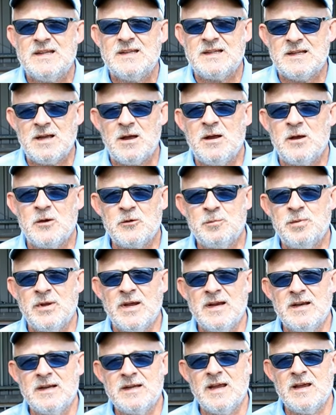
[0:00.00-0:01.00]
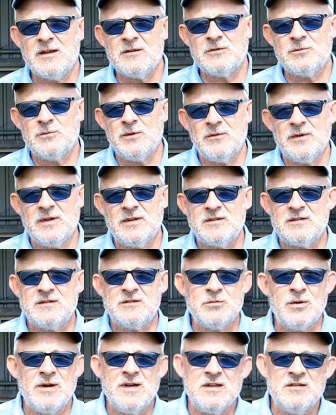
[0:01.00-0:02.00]
The guy I was playing against with his
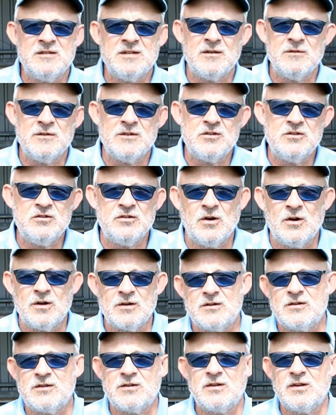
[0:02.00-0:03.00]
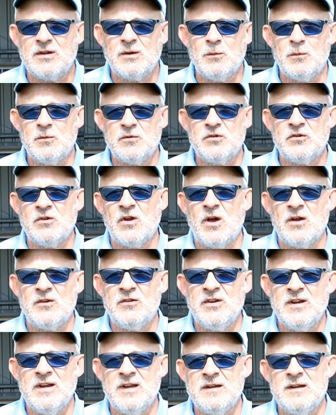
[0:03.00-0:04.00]
27 shots
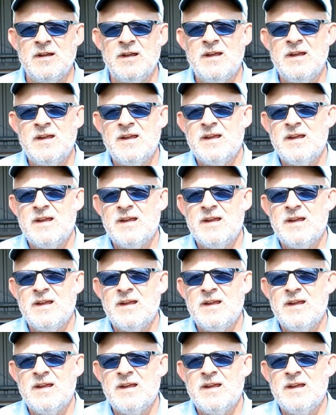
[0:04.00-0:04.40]
started